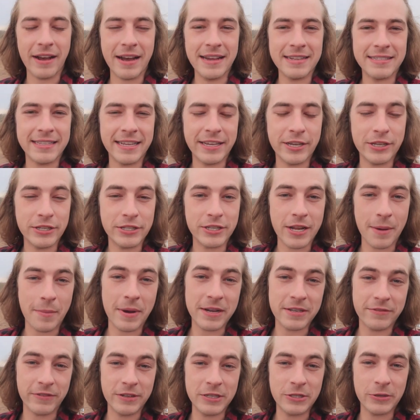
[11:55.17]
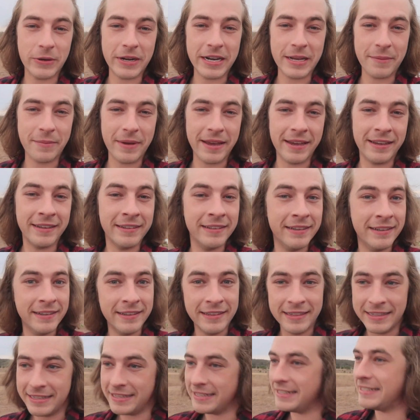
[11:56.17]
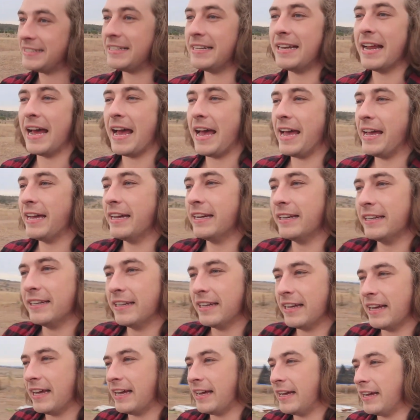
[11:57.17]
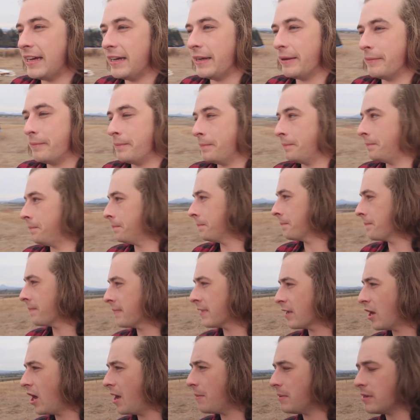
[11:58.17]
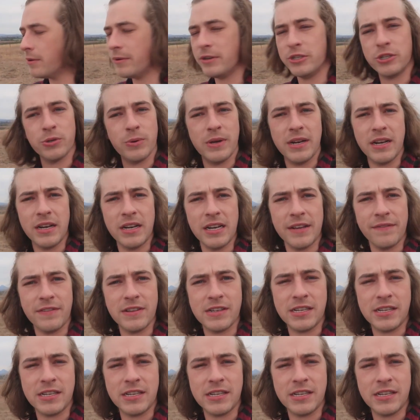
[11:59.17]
guys, thank you so much for joining me today. Hope you enjoyed it. If